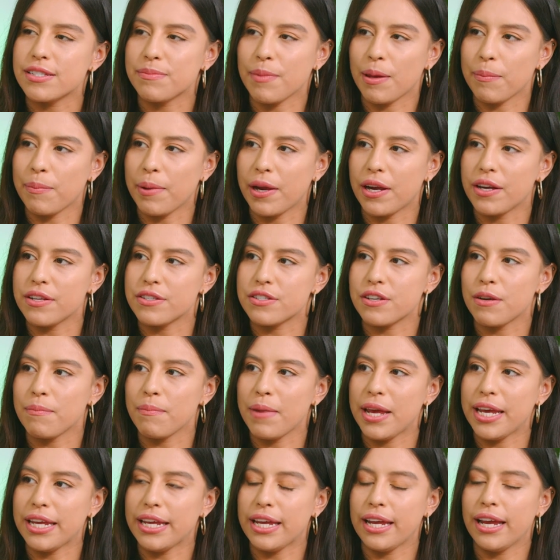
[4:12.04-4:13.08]
my parents are
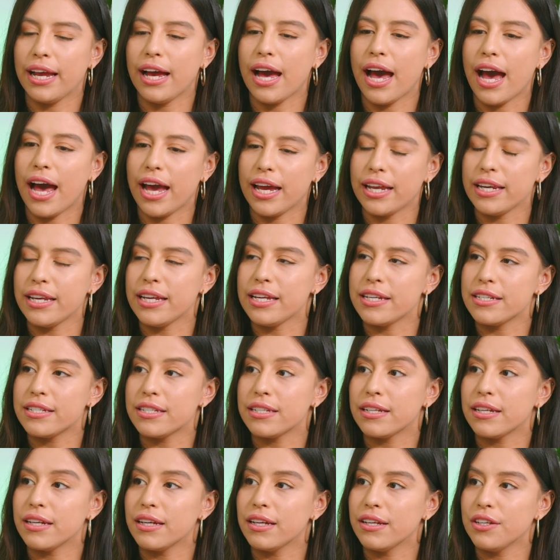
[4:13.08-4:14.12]
making, I need
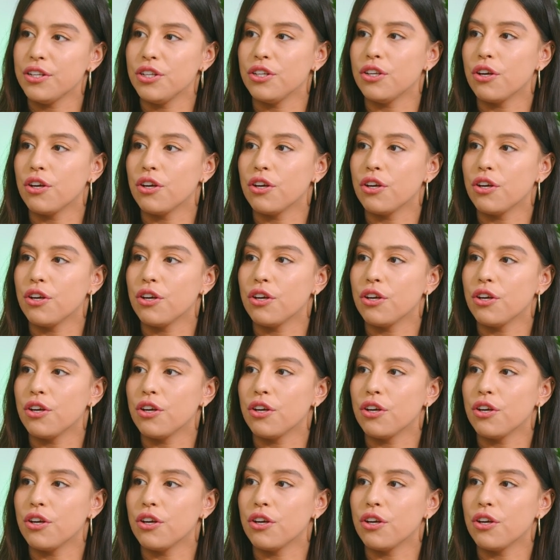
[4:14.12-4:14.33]
to,